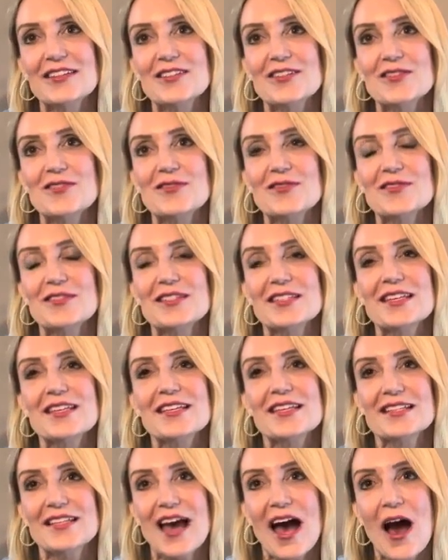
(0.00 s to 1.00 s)
to see
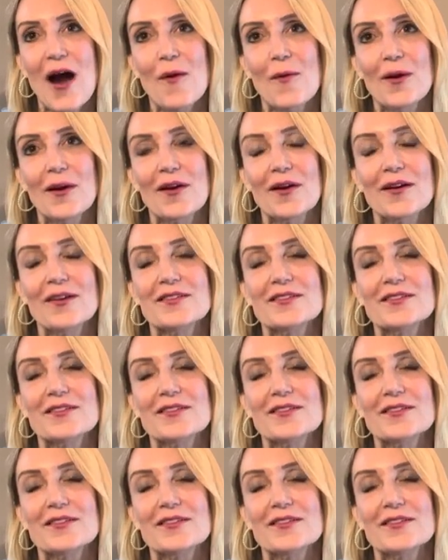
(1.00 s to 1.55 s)
the tower,